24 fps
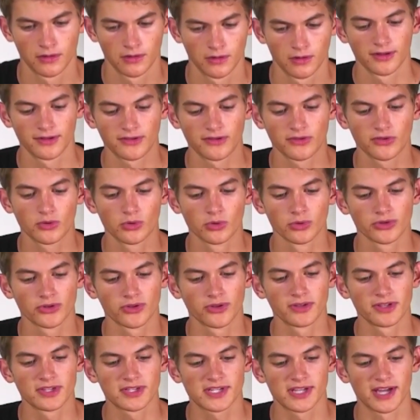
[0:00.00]
This is cool.
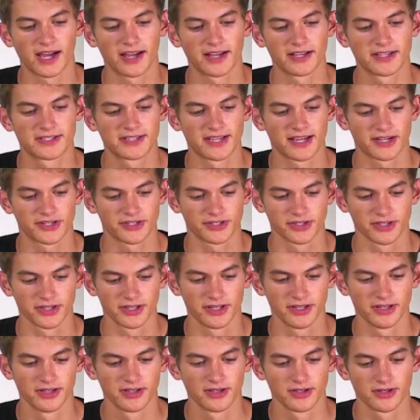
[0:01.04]
So in this guide, it's
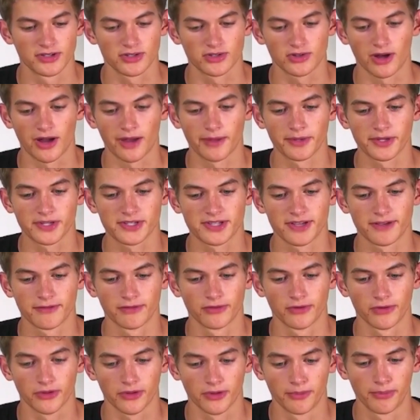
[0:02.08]
actually describing
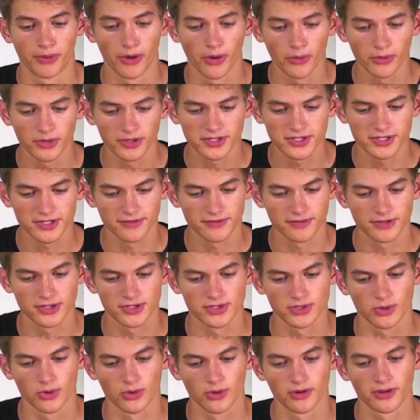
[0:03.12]
several components of the
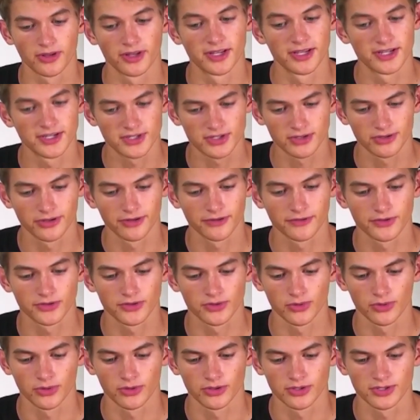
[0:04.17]
sword, the history of
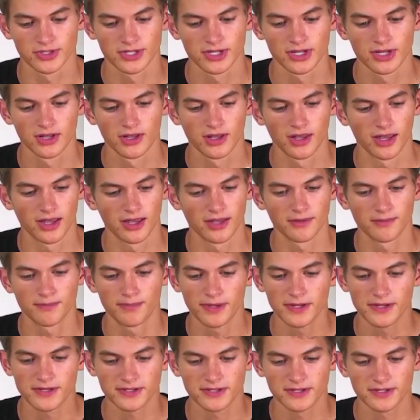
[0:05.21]
swords, and
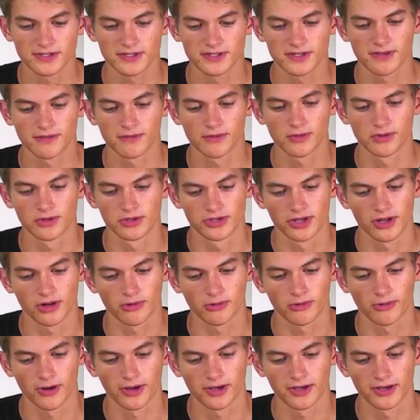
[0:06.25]
basically just giving you a general
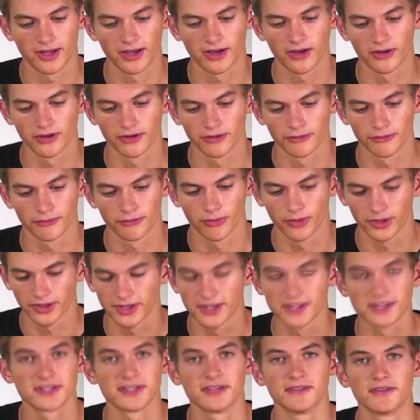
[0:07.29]
rundown of what
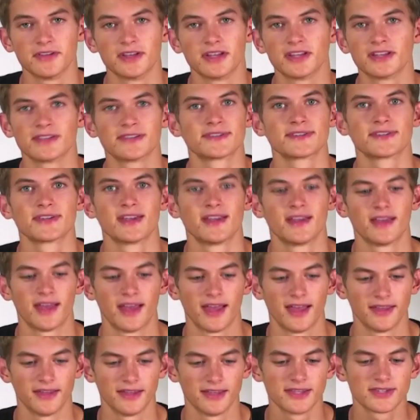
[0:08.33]
this even is
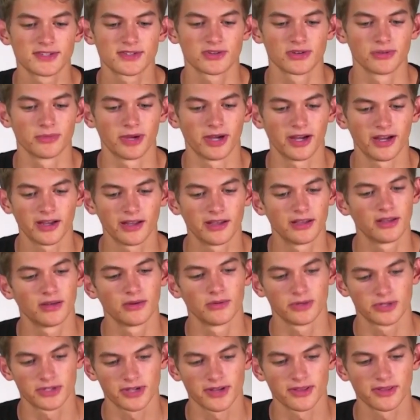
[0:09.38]
and the history behind it,
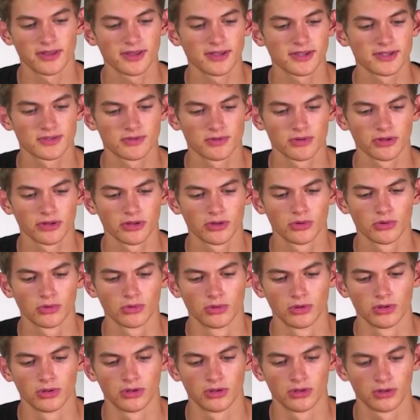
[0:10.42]
which I think is really cool.